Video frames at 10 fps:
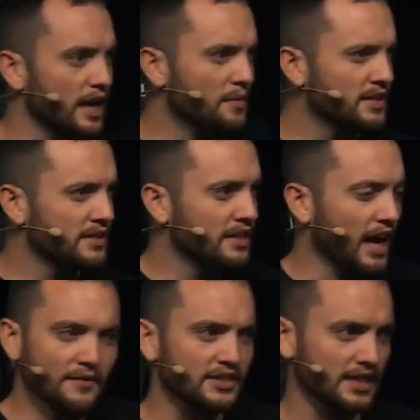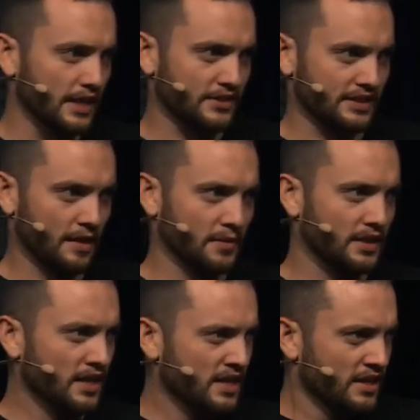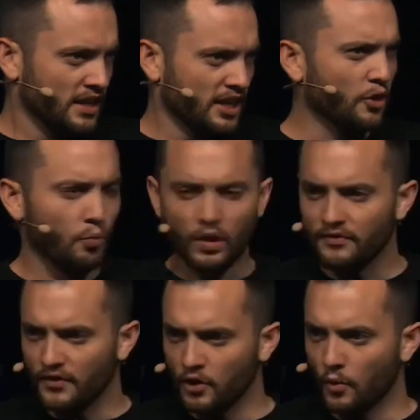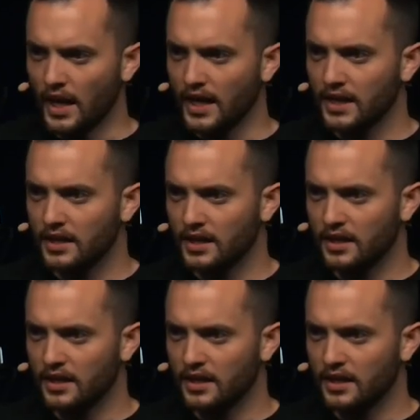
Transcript: I haven't done it every time, but you know, in One Funnel Away,